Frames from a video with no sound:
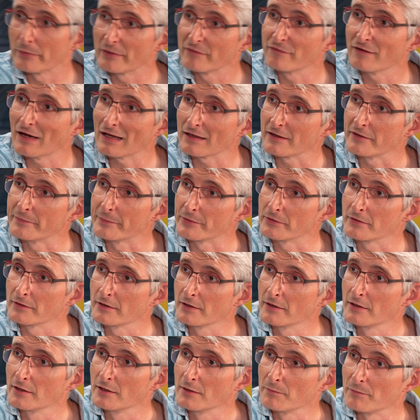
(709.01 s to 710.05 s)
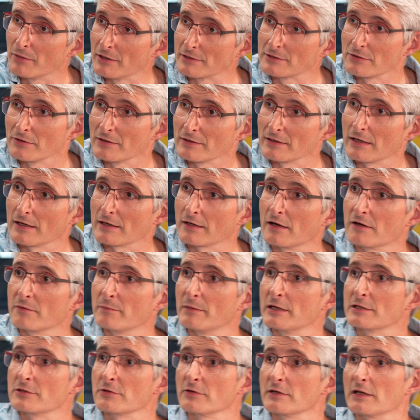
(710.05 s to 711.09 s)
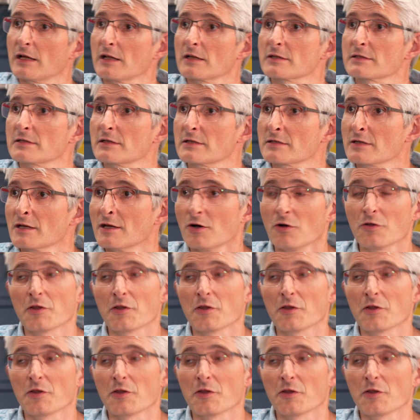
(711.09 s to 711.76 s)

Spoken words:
be valuable by doing that kind of meta-analysis.